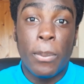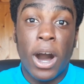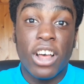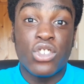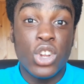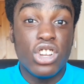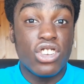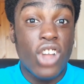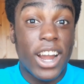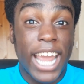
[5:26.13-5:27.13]
But as soon as
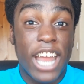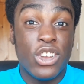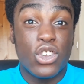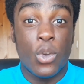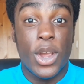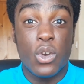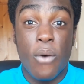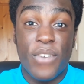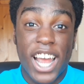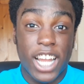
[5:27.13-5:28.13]
you start getting used to it,
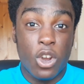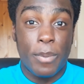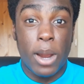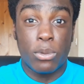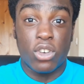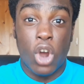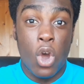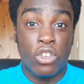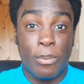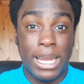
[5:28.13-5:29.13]
you'll find that you'll be able to
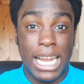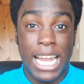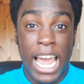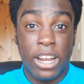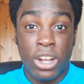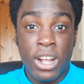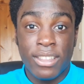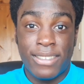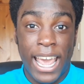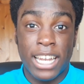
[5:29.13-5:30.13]
go to bed at like
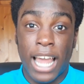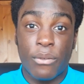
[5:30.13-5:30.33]
10.